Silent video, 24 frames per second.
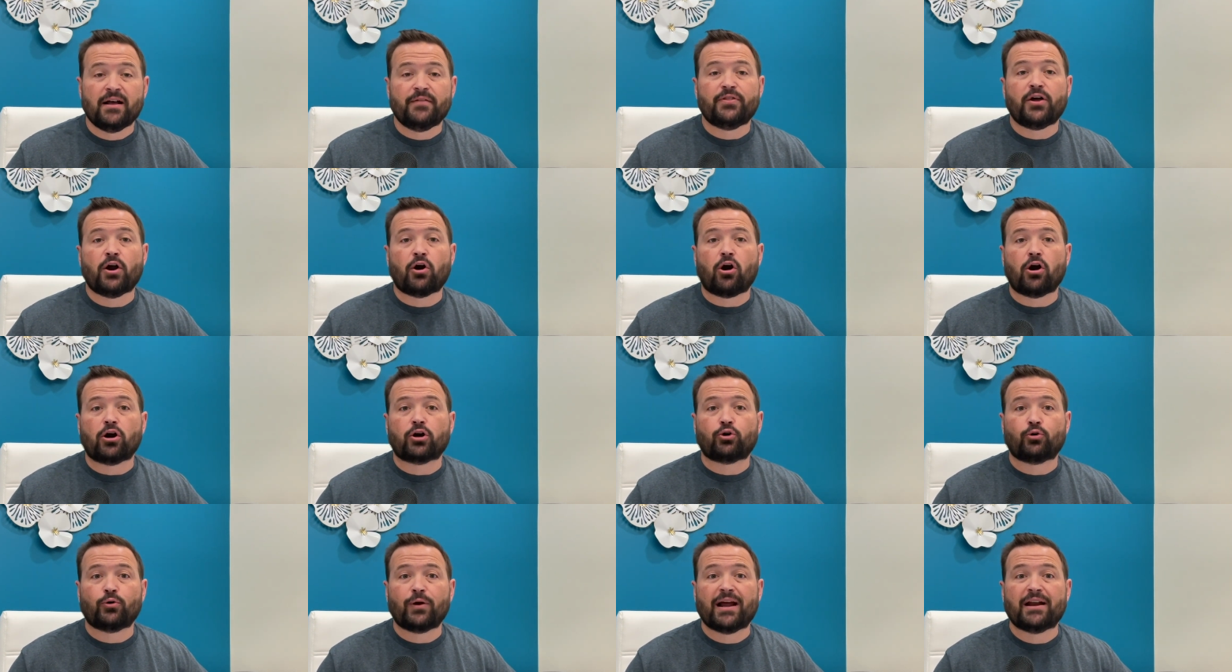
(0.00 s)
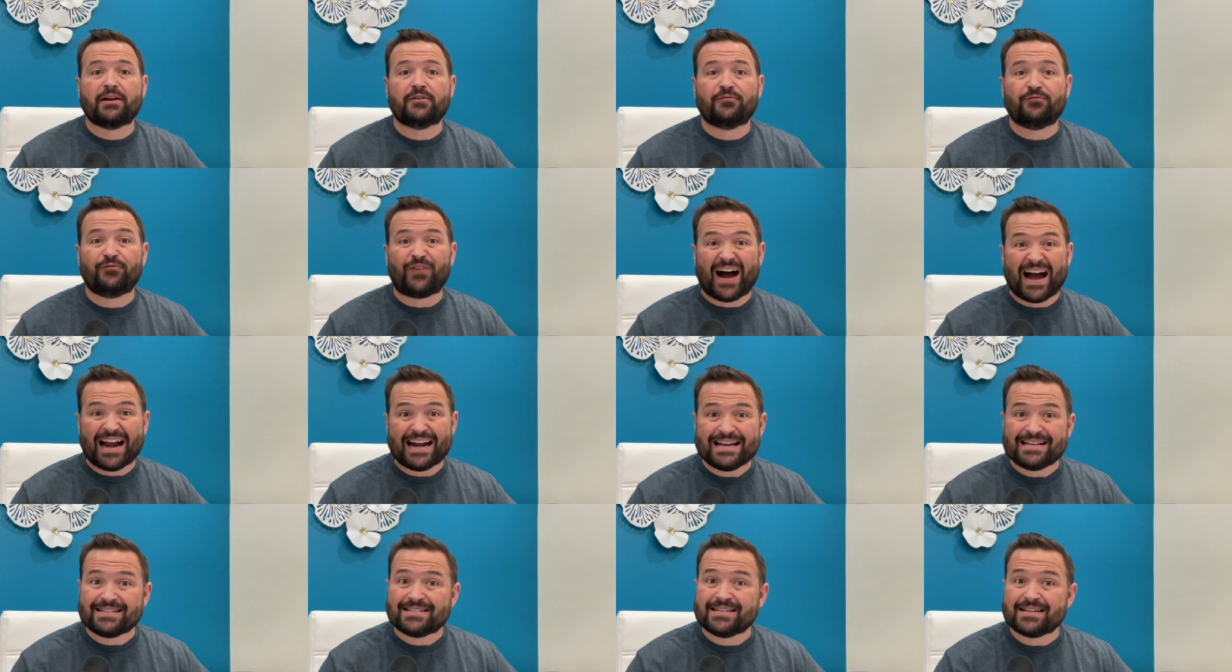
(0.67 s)
There are creative
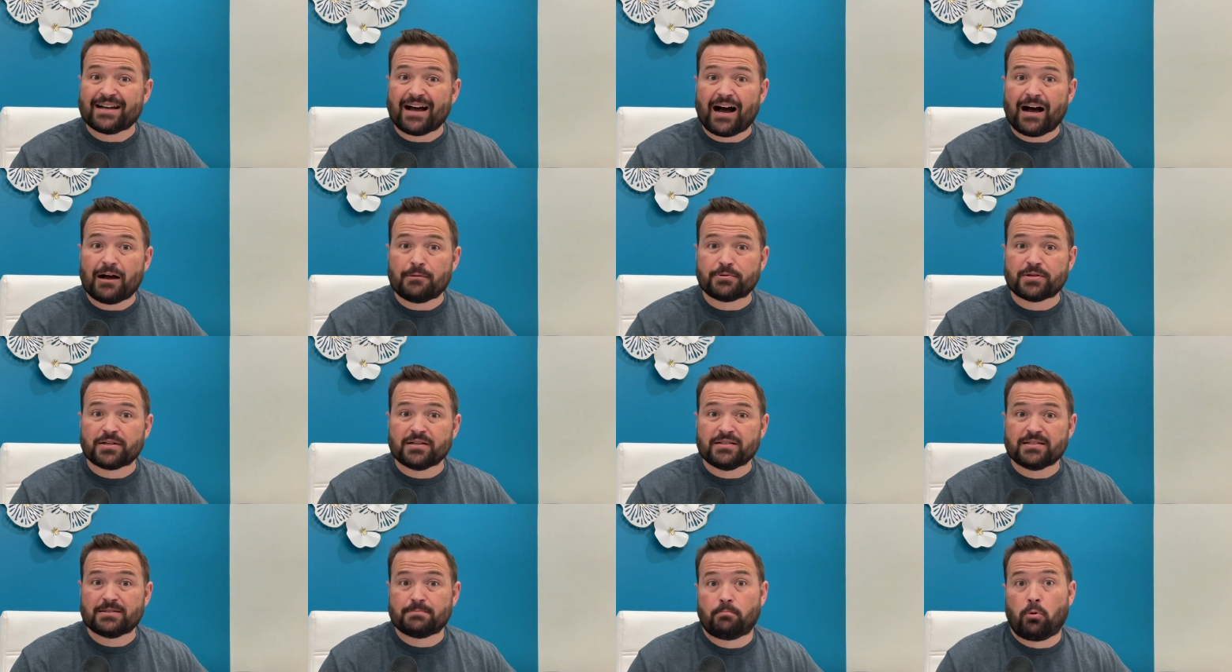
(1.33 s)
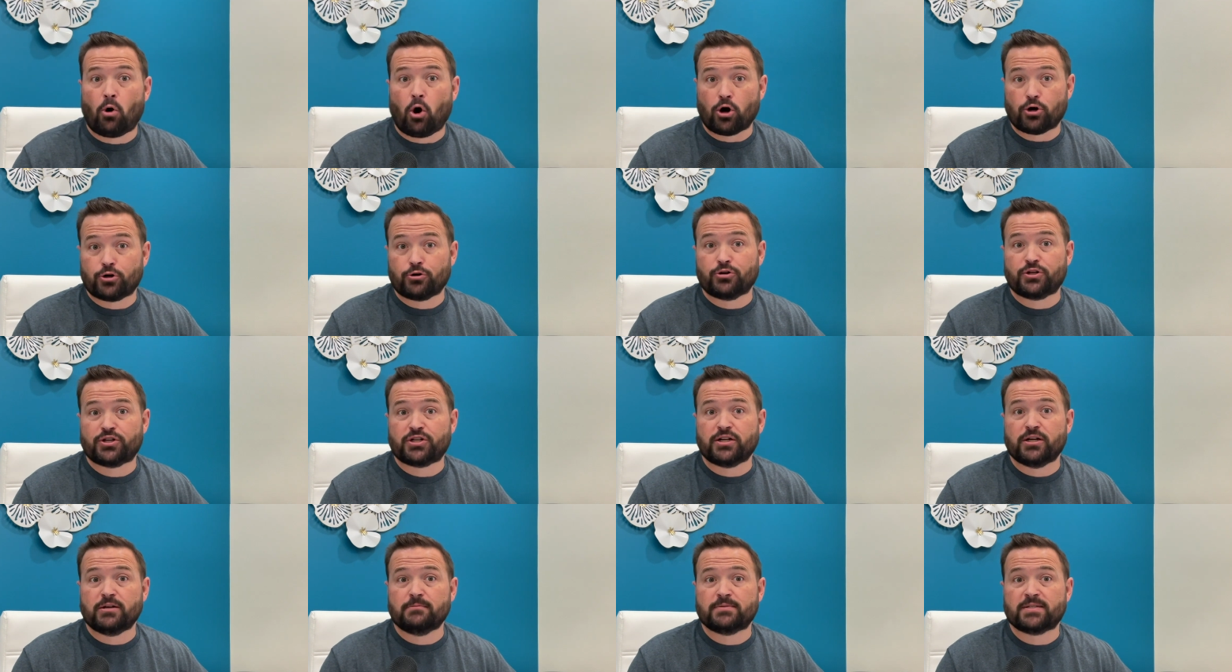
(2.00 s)
financing options,
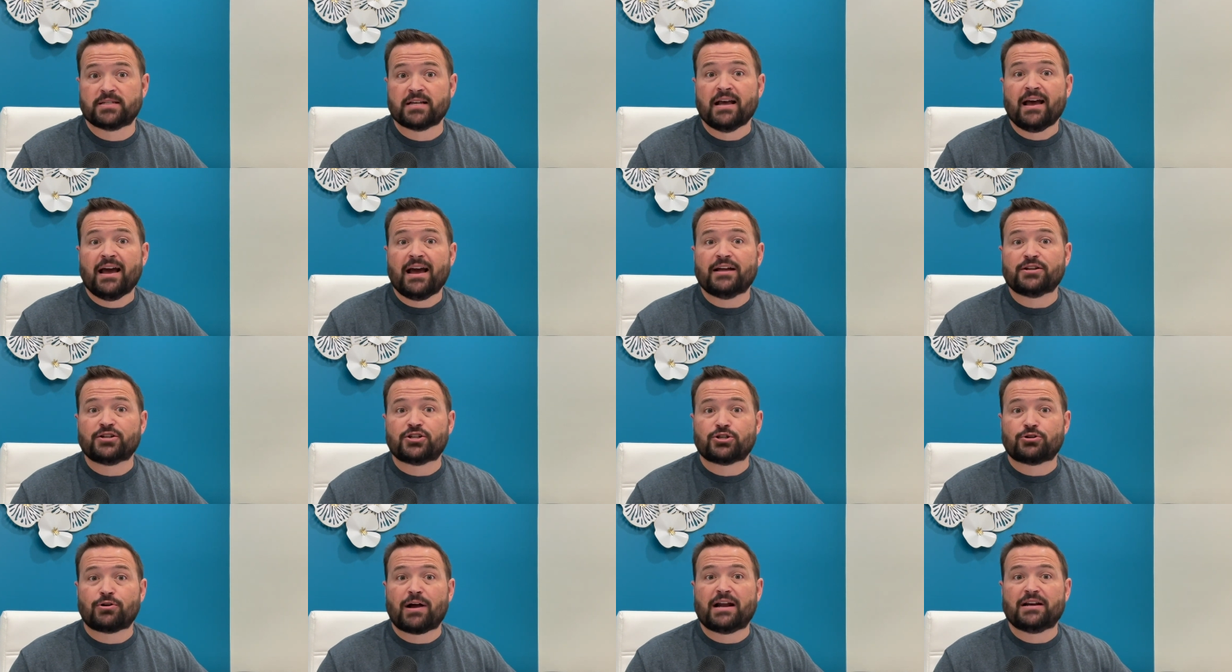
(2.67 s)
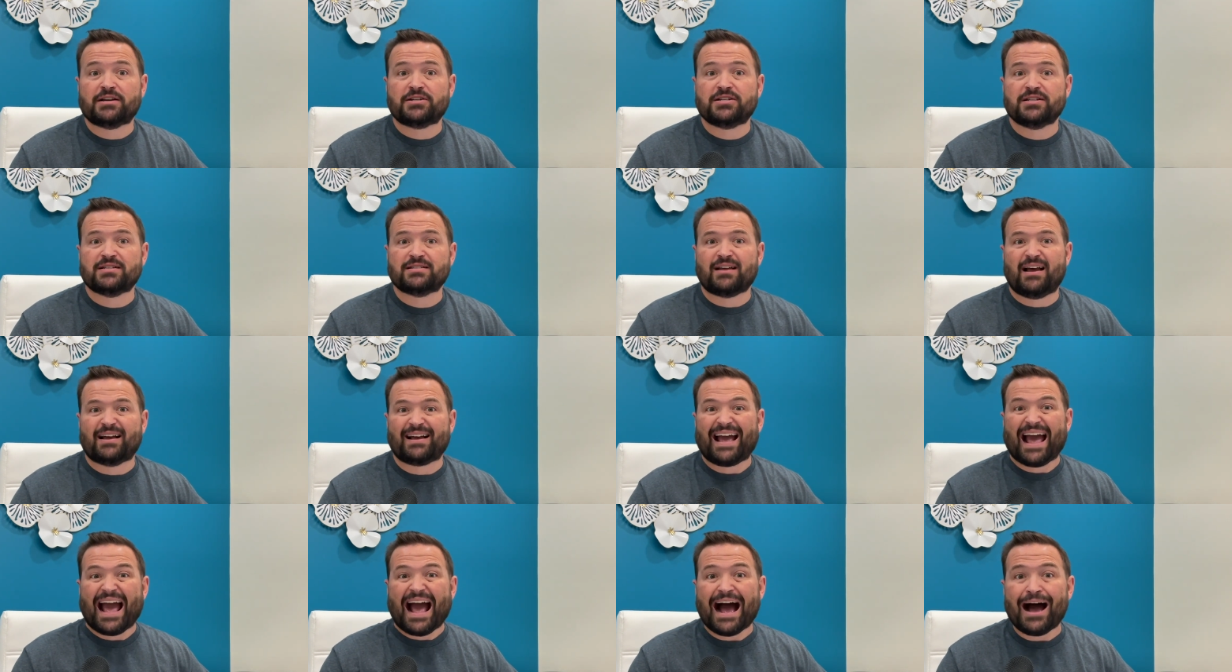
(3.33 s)
partnerships, and strategies
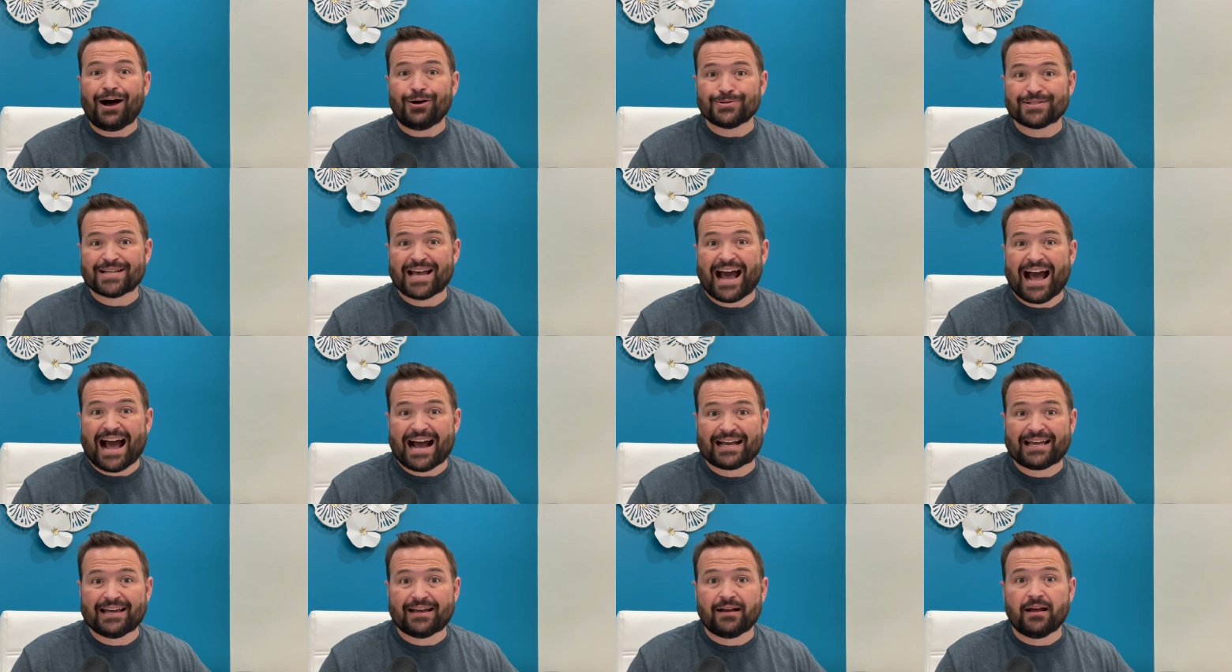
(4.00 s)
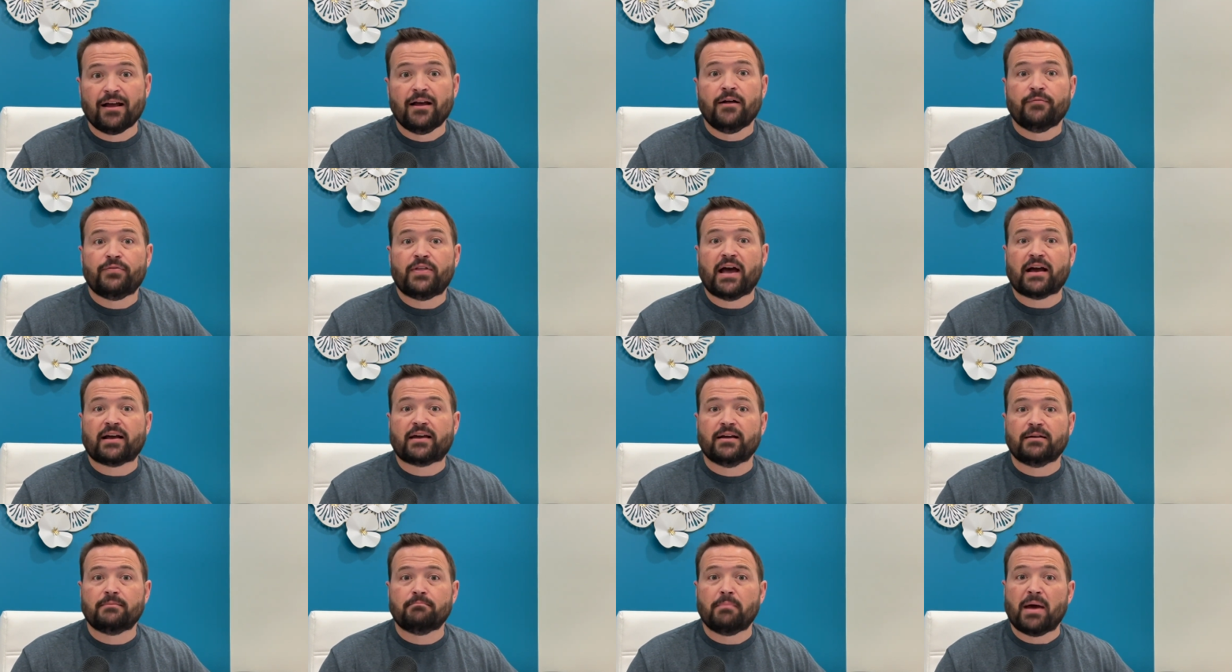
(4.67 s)
like house hacking that
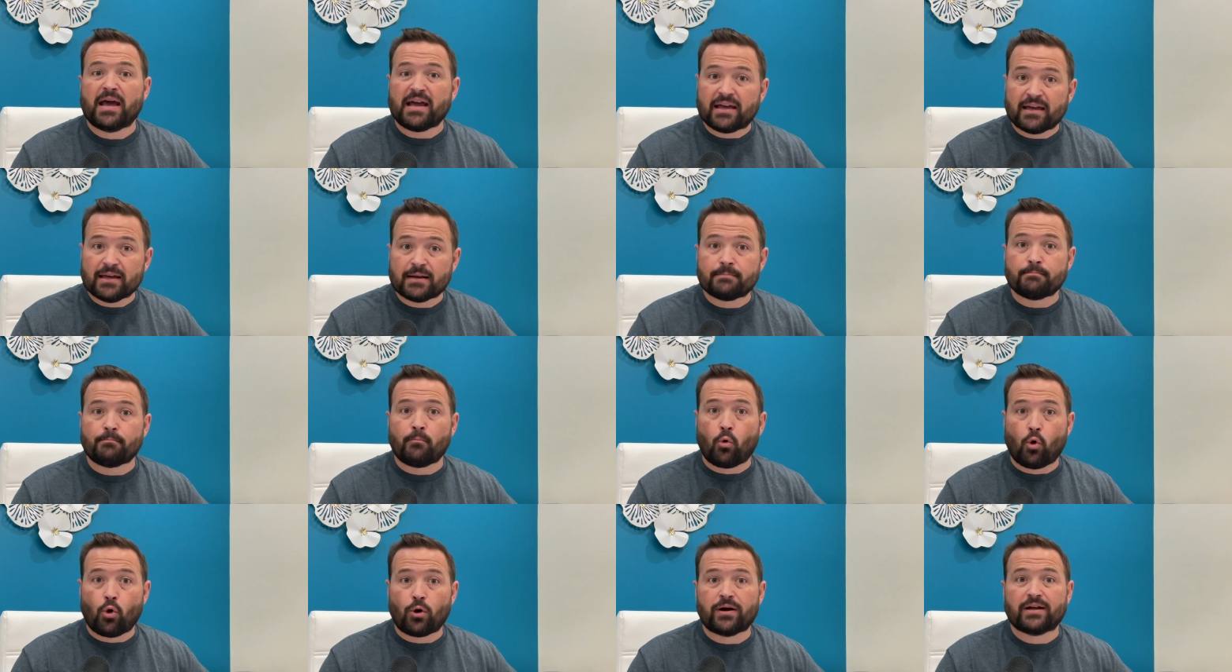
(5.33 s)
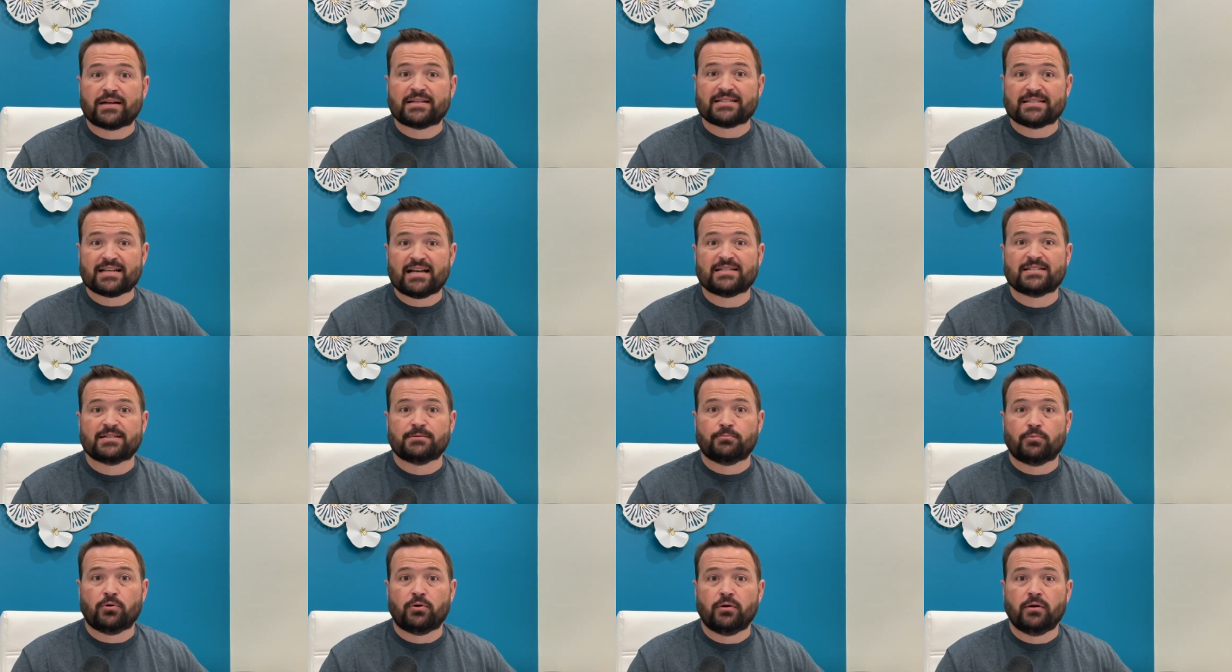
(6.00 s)
can make it more
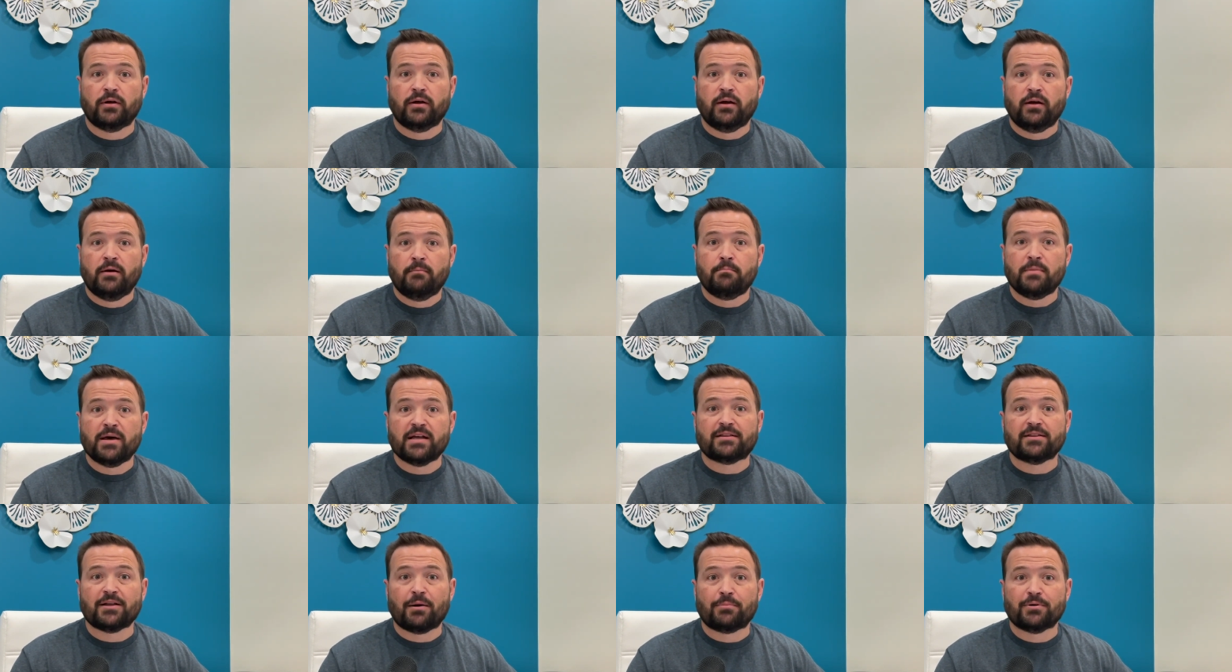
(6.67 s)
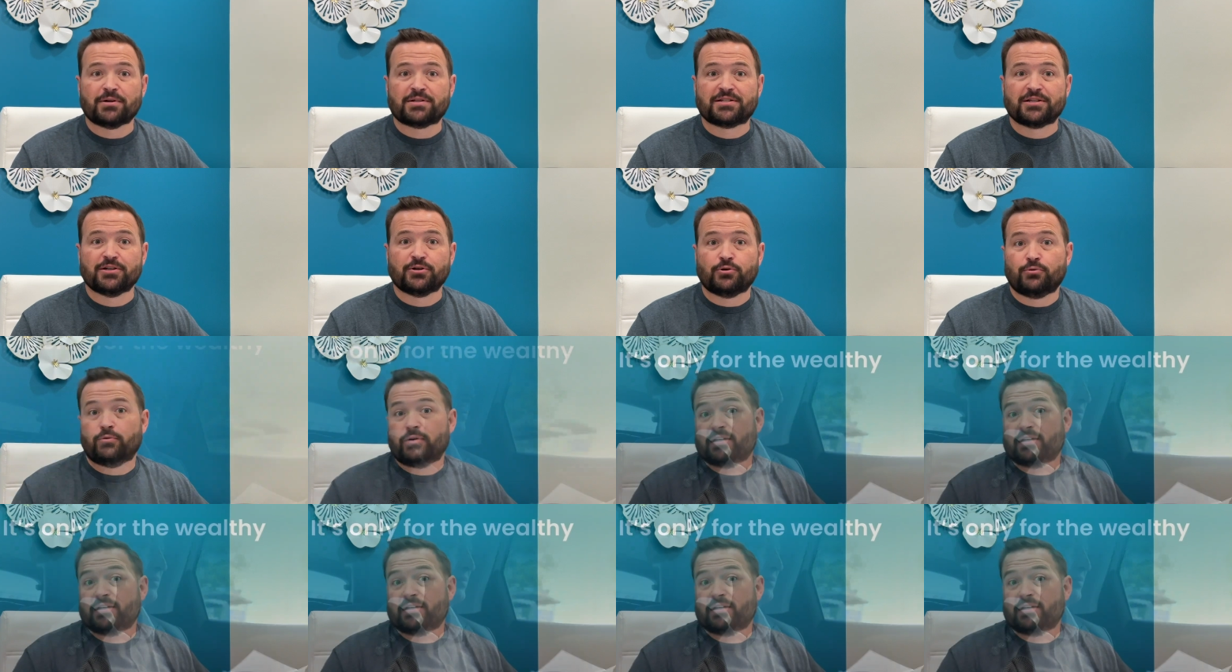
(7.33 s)
accessible. Myth number two,